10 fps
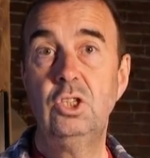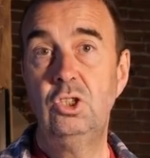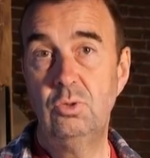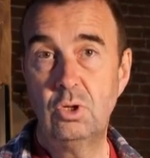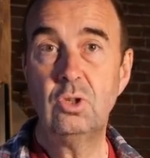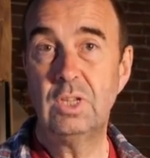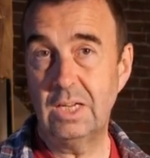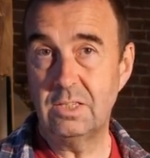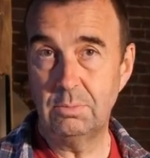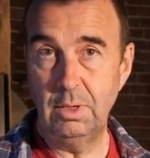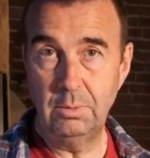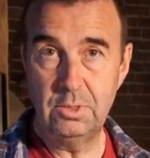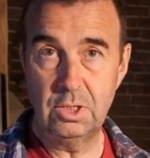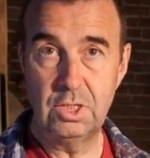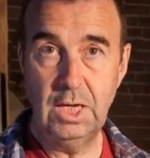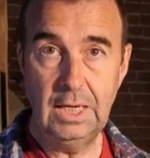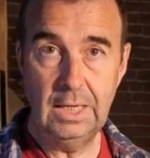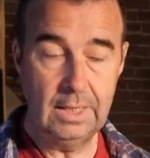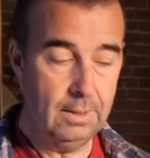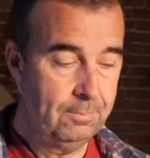you could get away with just
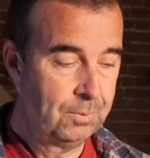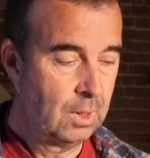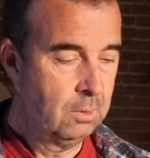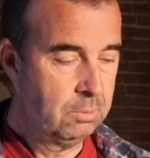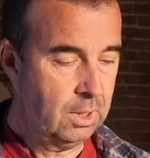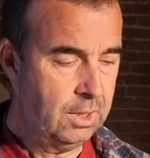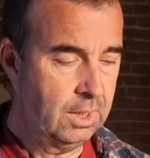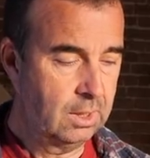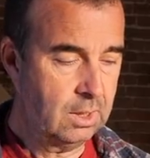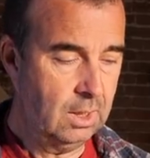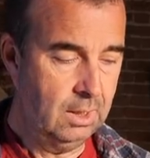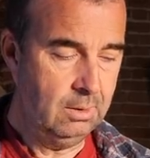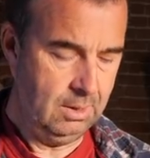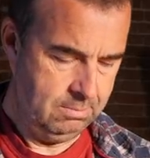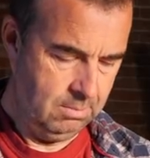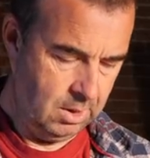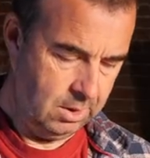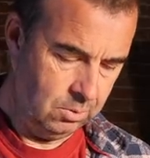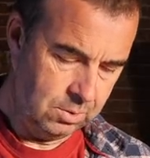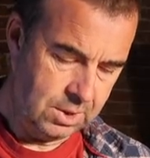nailing it, but I think it
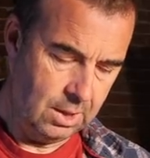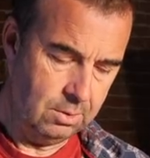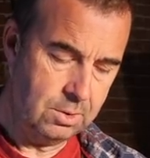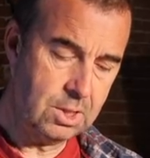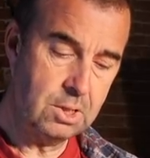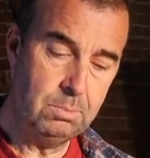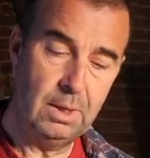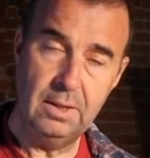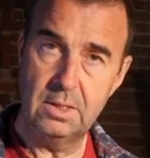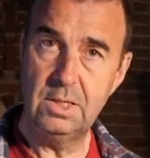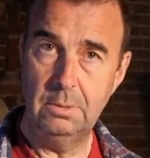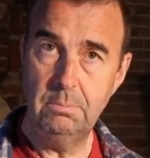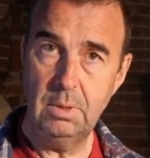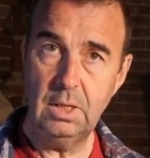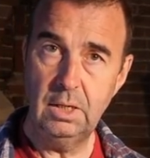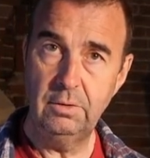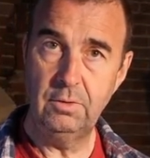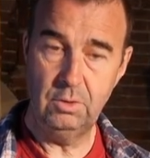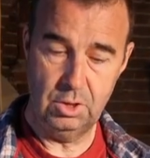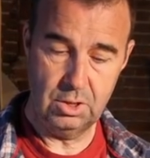might also split the timber
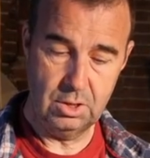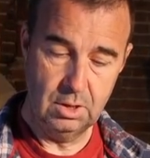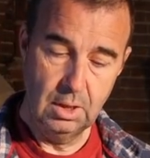if you just